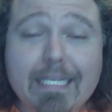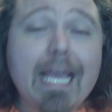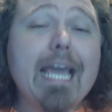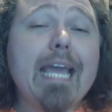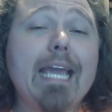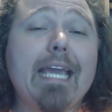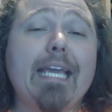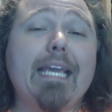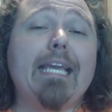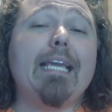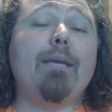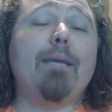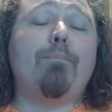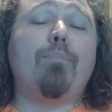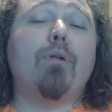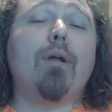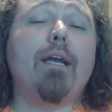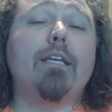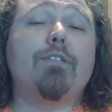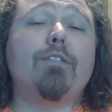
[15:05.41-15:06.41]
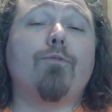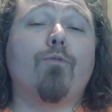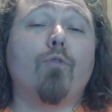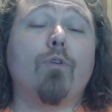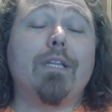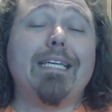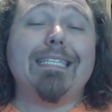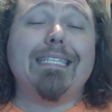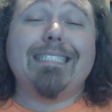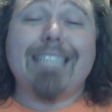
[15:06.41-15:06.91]
He plays
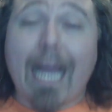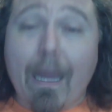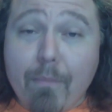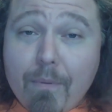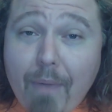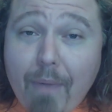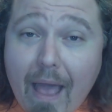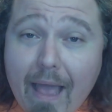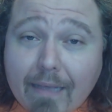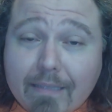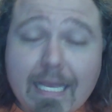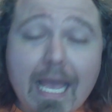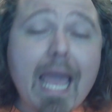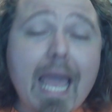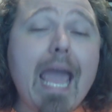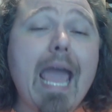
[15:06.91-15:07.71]
for the Diamondbacks,